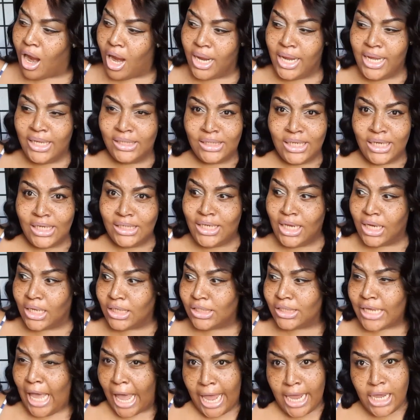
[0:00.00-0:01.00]
Is these
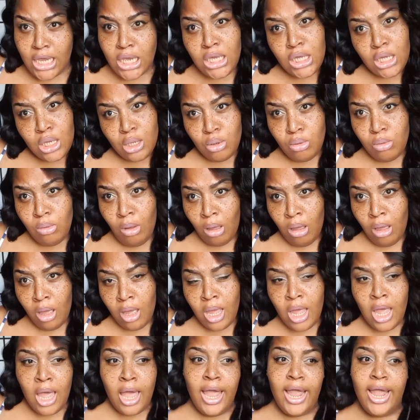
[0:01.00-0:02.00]
niggas caking you?
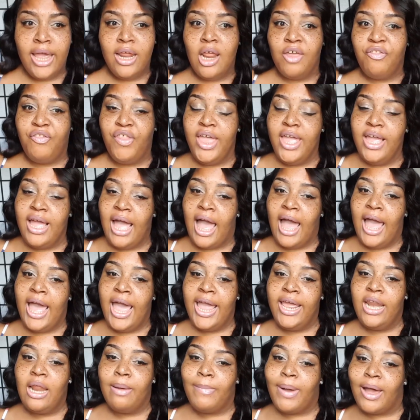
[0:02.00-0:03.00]
And the thing I
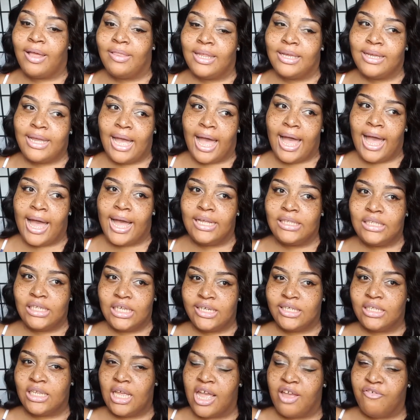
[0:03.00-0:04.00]
hate about the guys
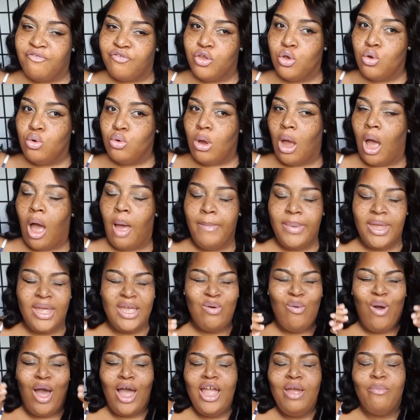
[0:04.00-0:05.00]
is, if you, I mean,
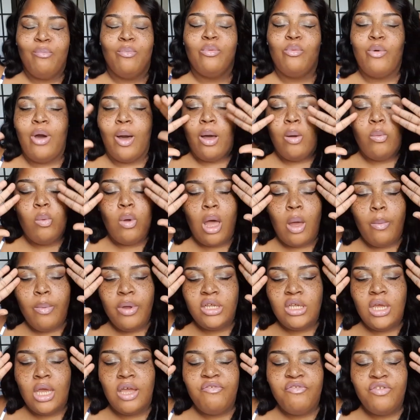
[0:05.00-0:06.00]

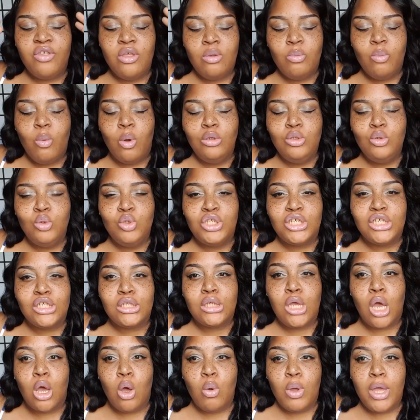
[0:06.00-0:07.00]
won't you just
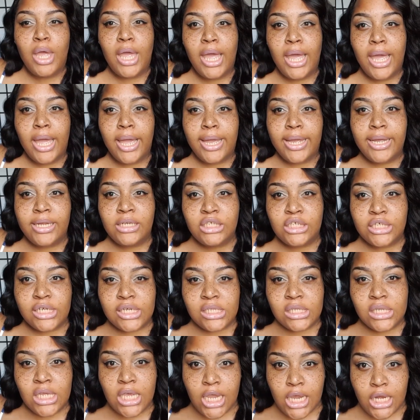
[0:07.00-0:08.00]
go ahead and
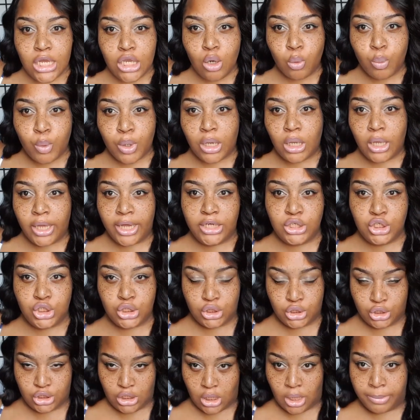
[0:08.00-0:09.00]
just end the
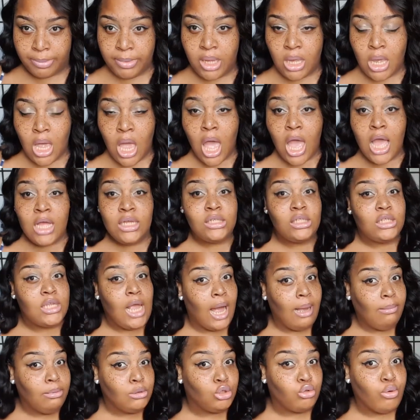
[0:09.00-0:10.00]
relationship?
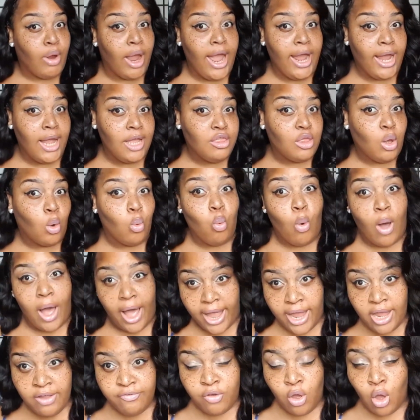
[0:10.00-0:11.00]
Stop dragging the
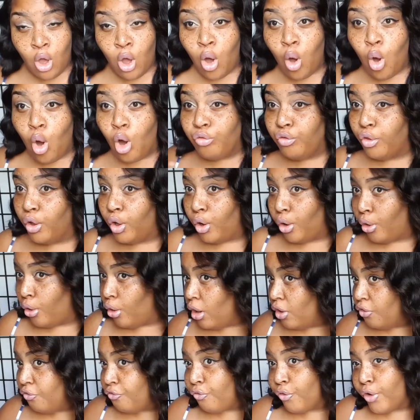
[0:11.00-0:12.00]
wife or the
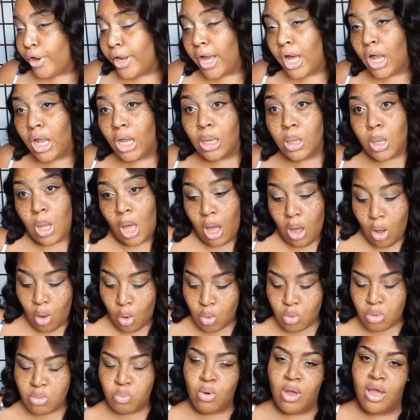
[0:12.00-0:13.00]
girlfriend
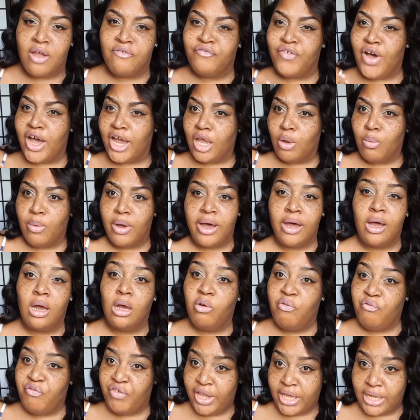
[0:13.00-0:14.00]
along and fucking with
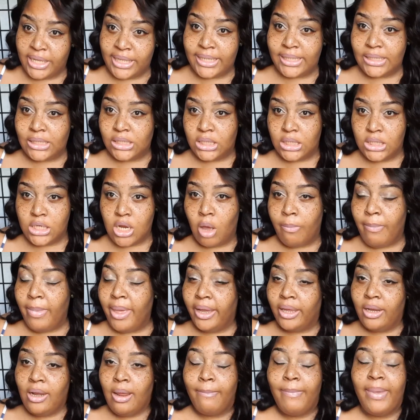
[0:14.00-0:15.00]
her feelings, you know,
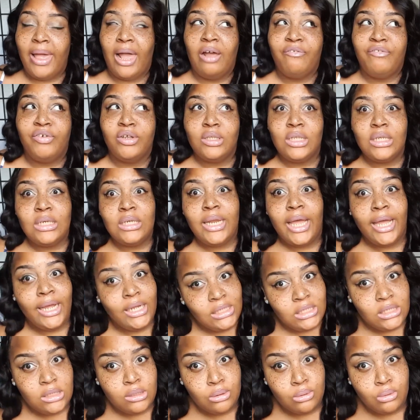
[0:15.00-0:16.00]
making it bad for the
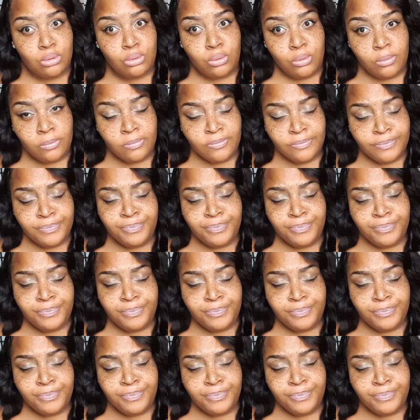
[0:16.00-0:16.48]
next dude.